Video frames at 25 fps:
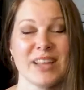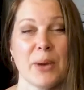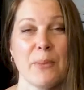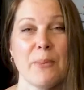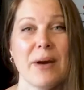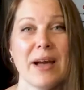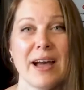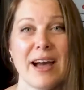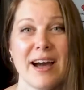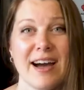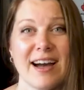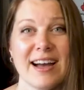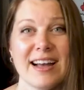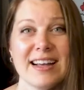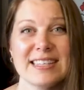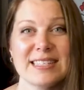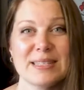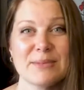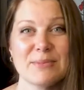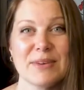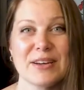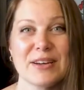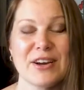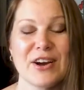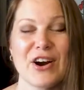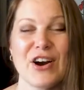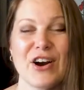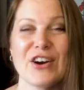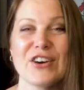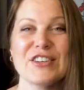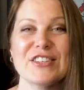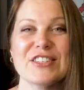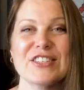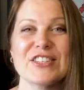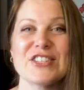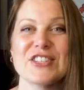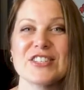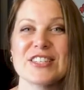eyes and my
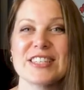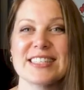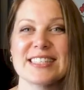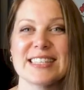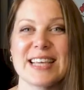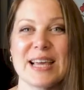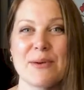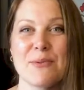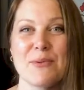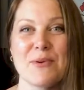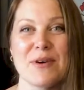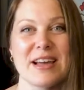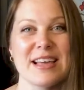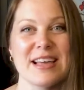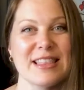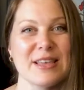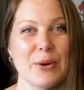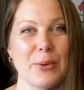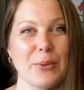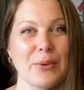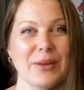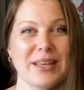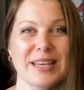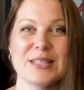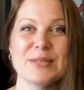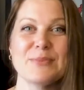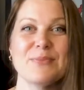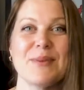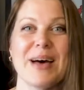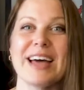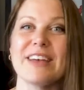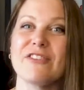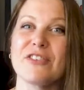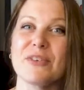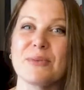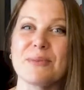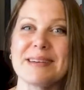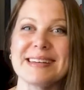heart, just the same way that weed is
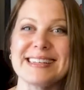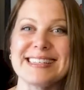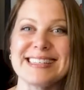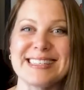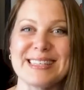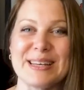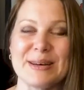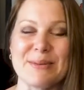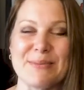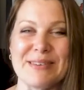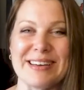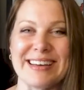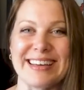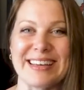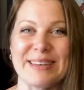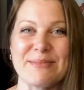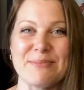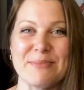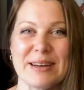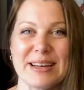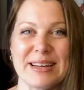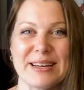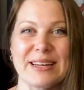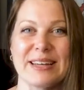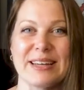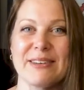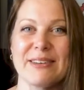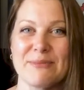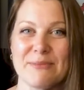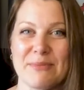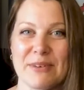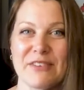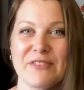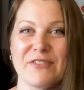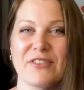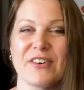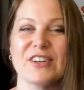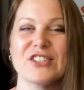bad for my stomach and my
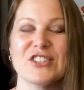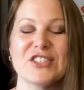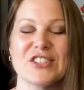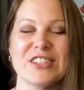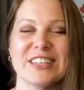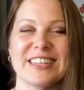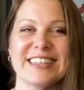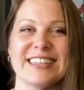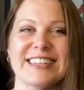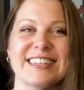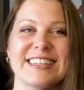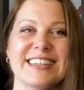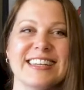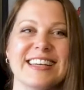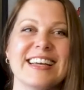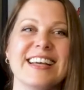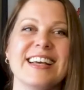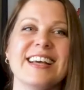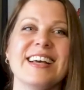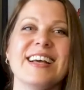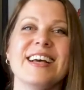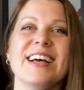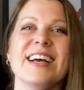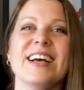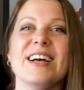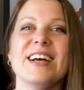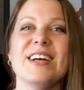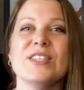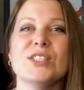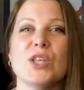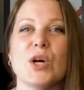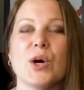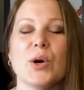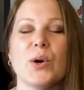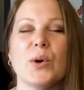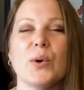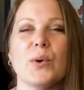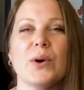functioning.
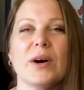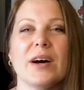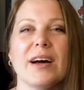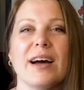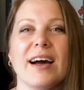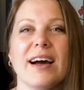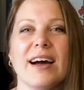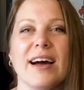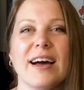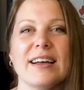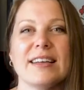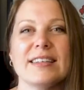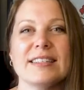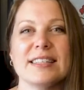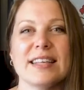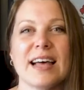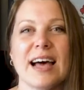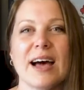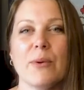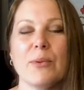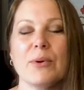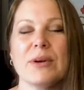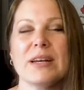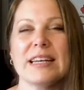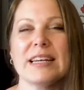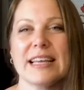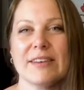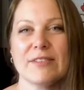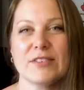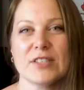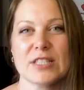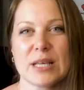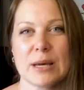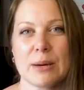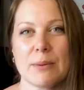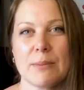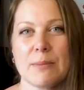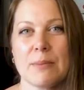So I want to give
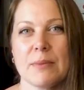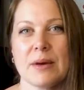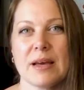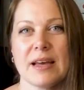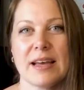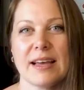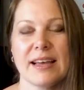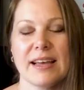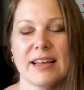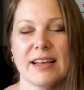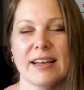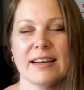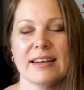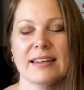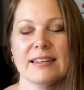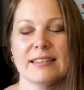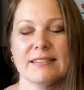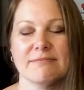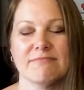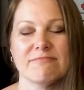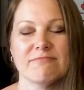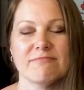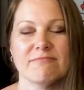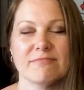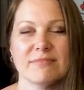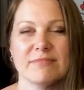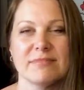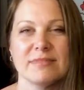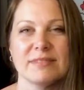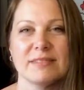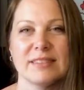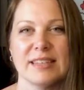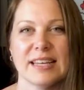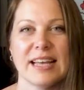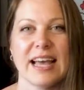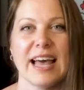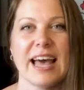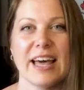some
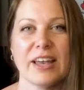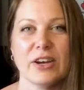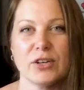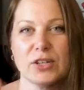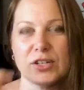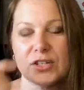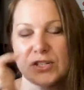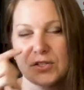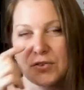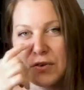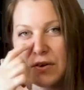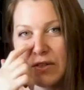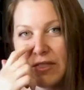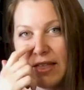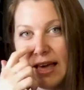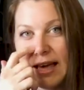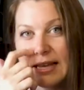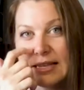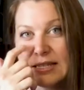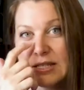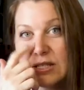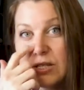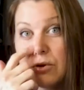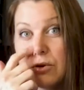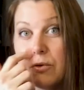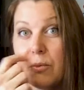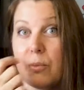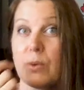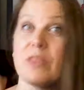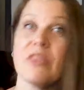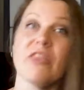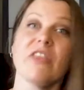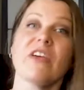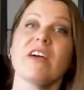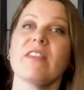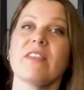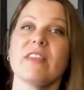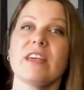headers for that. So one
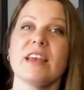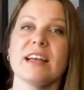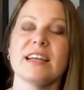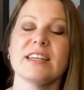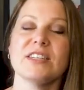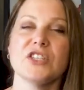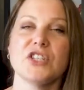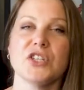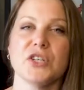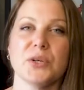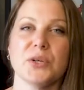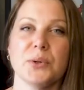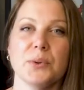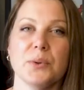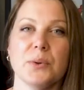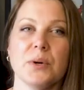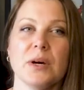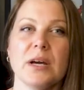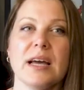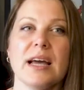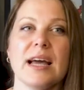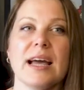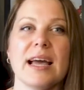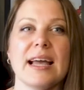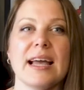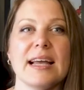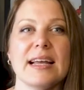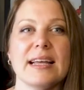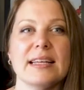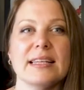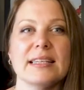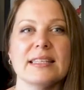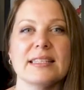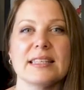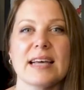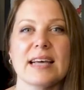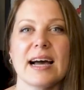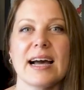thing that I do
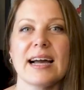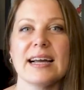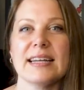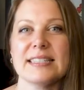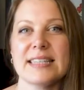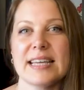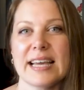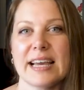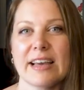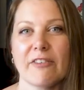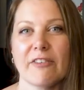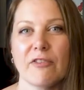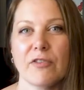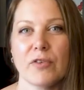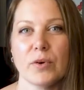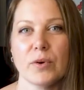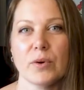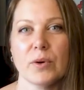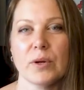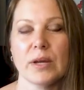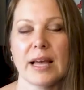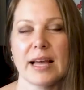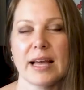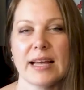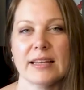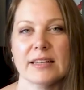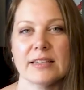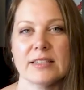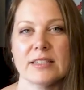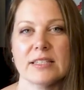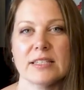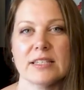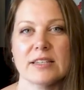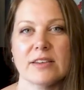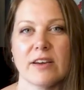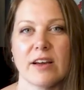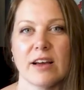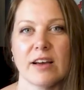is I take a fruit
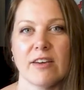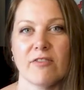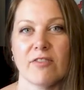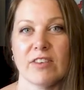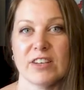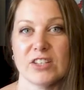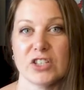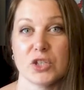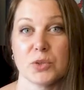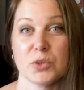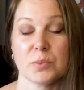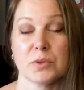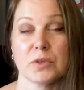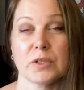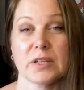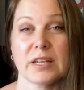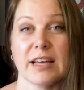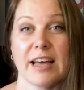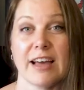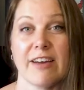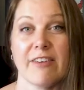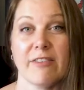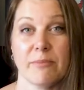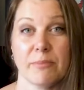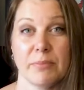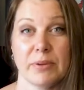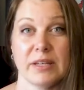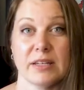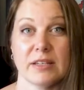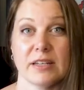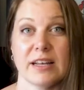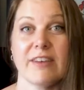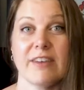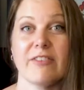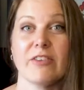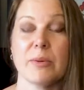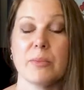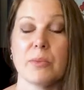and vegetable pill
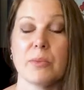every